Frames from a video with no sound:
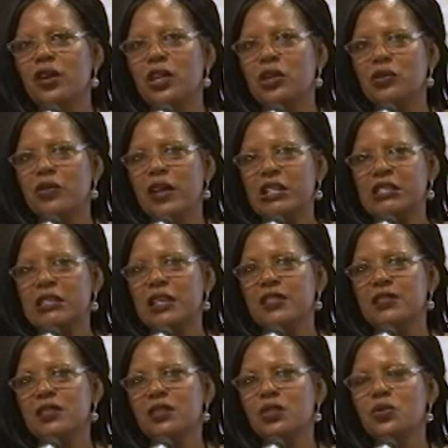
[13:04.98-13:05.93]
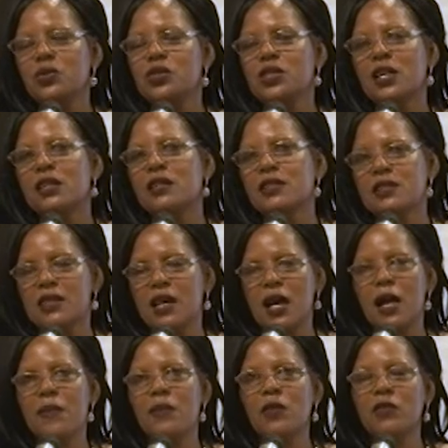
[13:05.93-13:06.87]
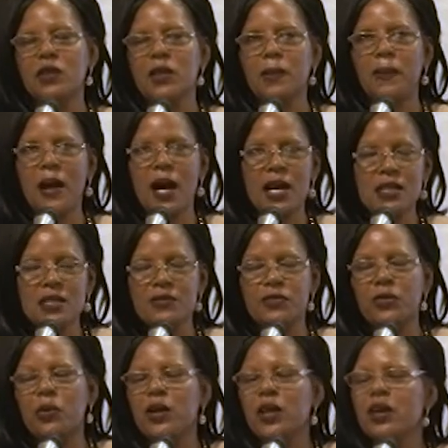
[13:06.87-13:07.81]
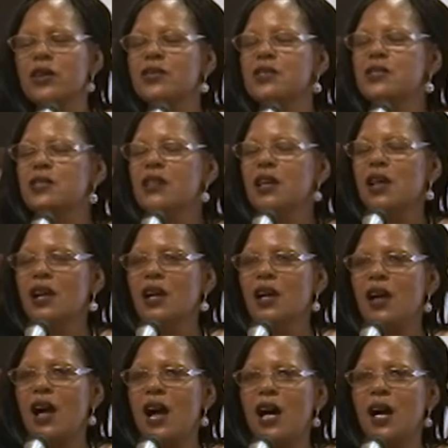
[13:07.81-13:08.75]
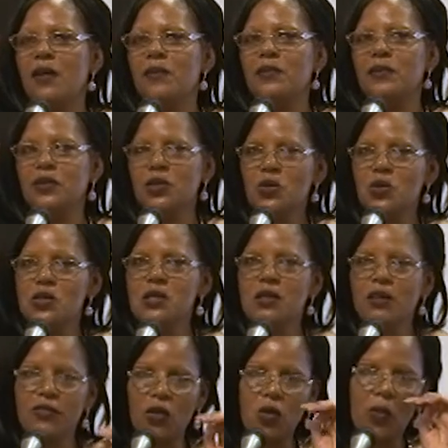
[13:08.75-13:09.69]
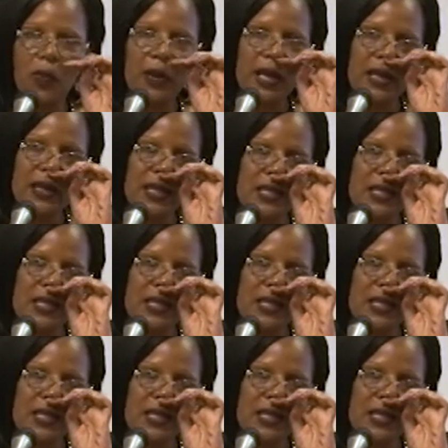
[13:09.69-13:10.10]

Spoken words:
educational institutions over the past 4 years. Use of open and